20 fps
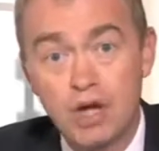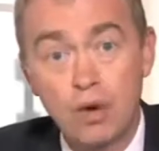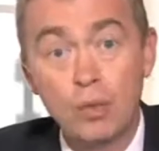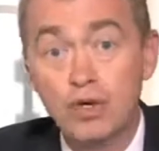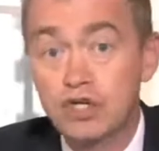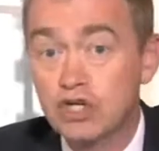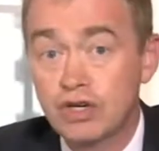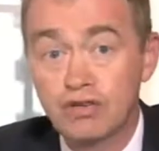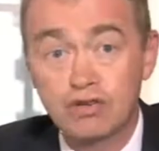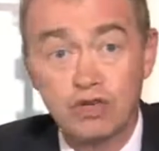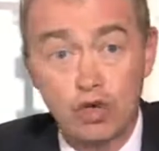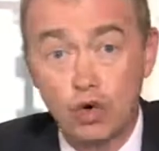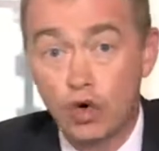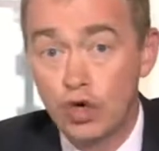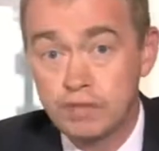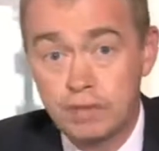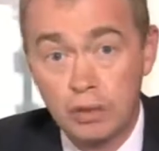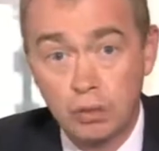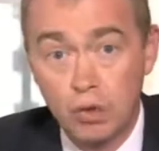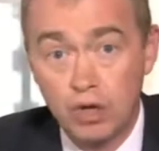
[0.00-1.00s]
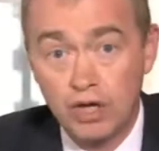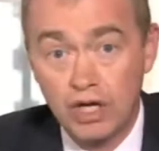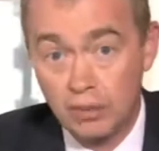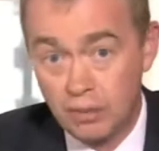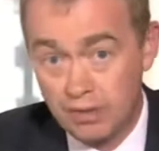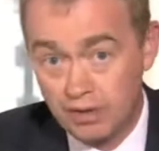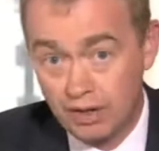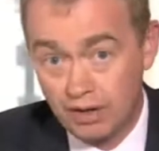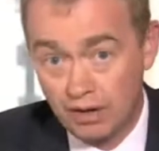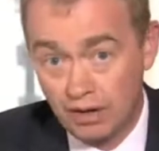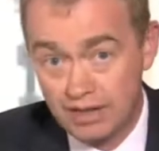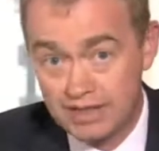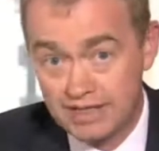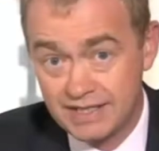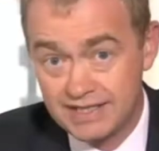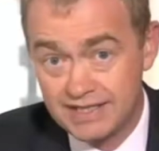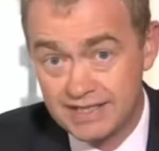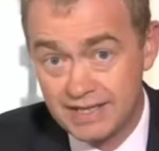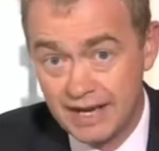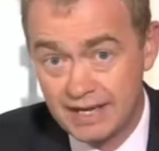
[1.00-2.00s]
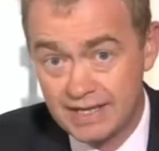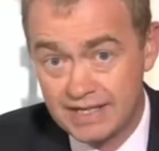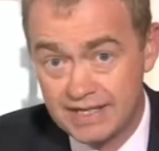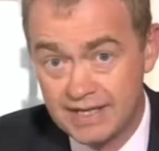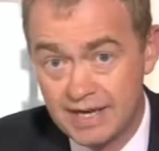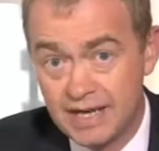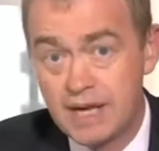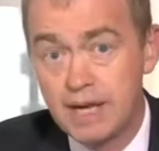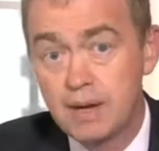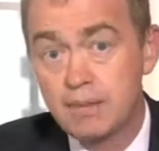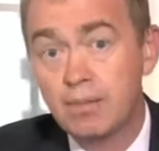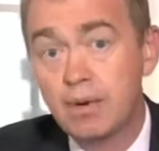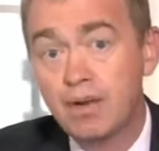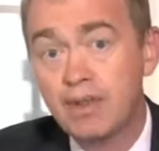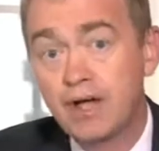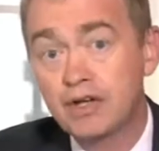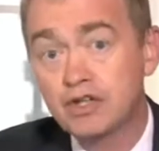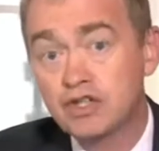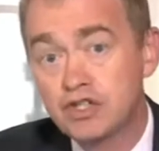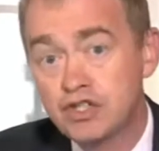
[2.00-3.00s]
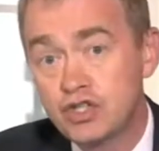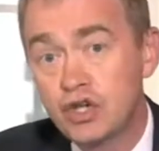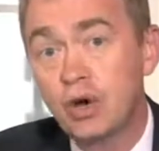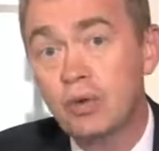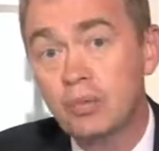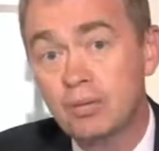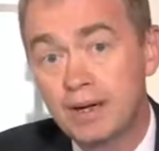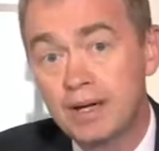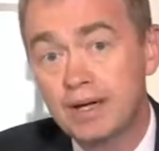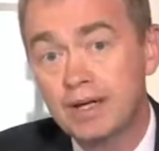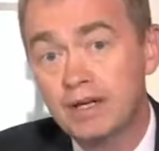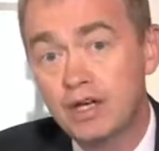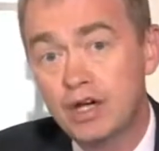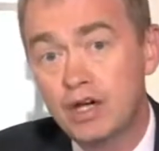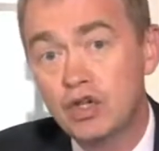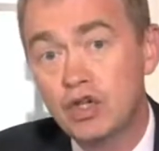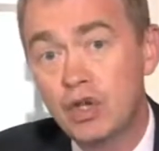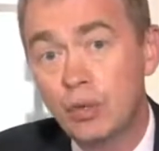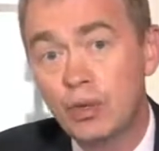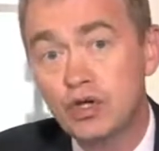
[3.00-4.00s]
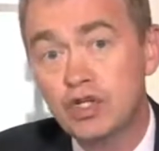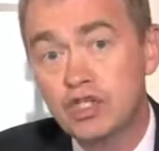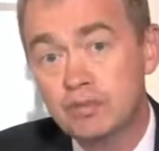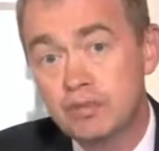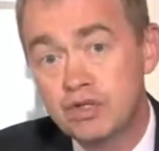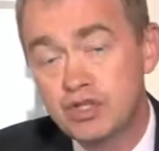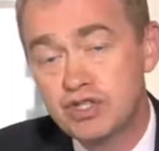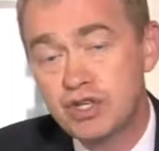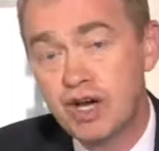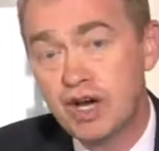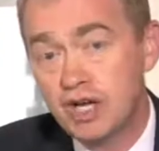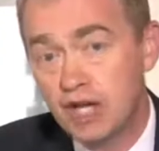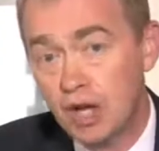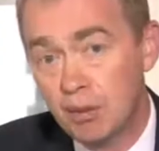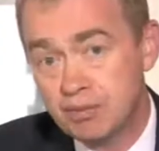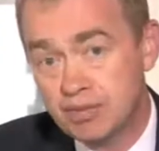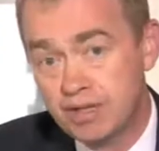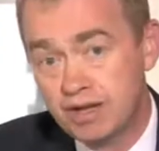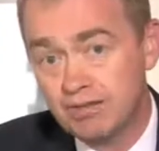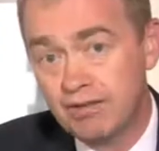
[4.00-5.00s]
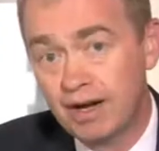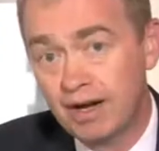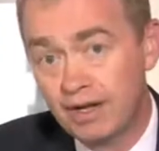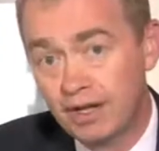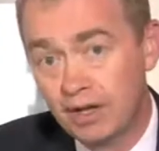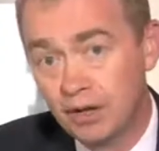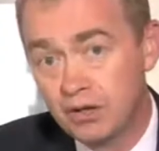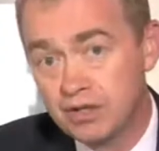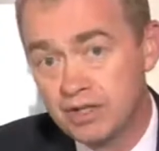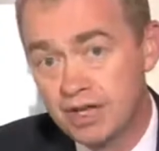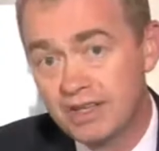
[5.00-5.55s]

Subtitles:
We should, of course, be working with the United States, but that does not mean that we should be signing up to their values.